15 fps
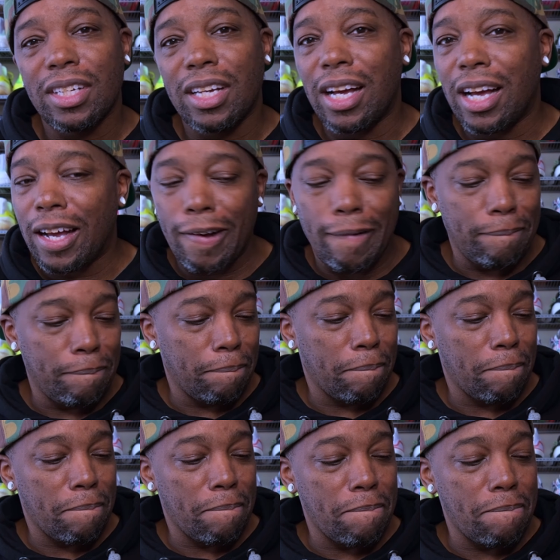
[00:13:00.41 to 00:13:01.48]

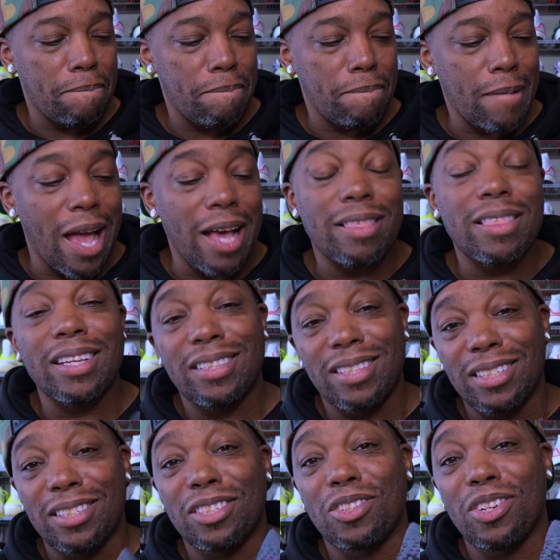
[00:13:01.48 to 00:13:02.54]
I think
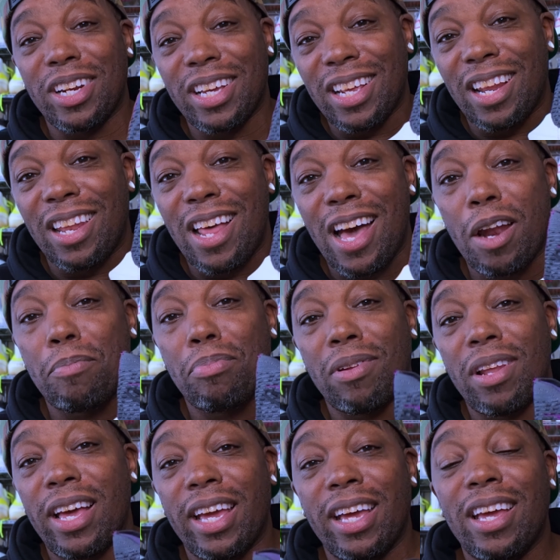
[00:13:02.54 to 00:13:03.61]
this is going to get a lot of
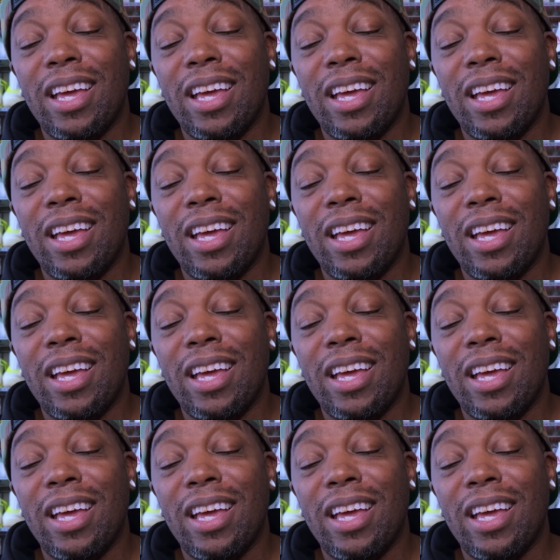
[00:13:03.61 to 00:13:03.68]
play